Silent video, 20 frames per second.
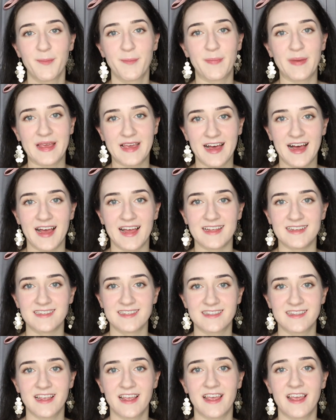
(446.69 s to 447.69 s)
Because
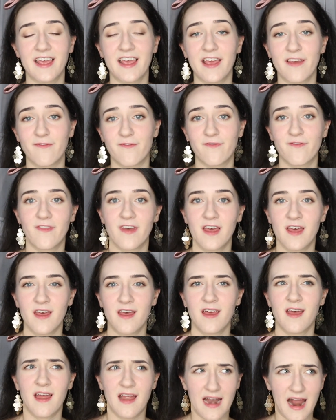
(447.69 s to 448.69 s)

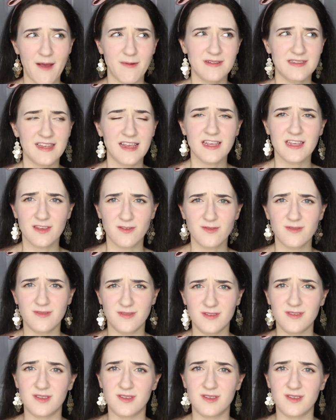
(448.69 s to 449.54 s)
and I would say you